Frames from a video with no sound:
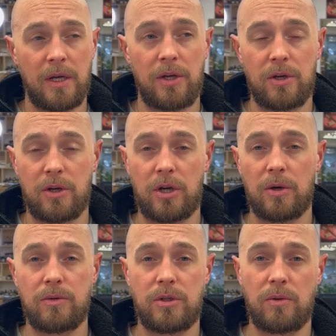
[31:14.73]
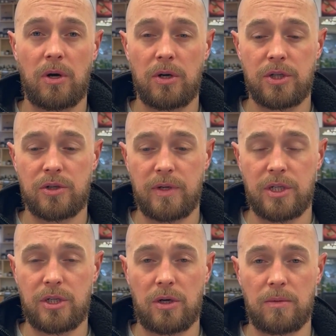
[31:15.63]
You can go to high street
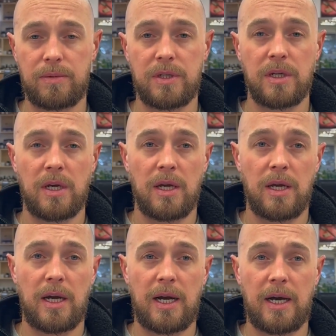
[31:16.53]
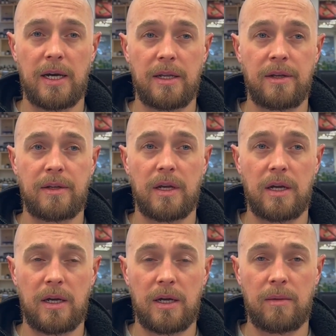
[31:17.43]
shops, and
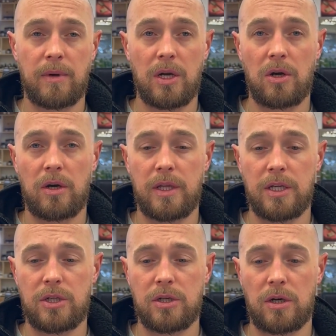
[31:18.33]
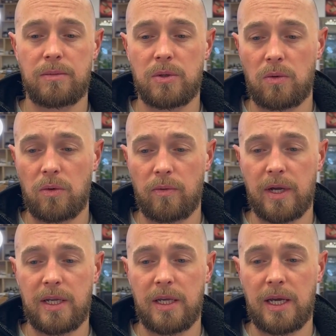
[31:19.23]
a lot of these shops
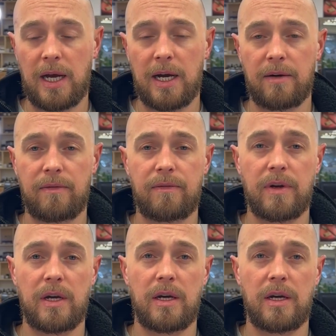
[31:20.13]
already have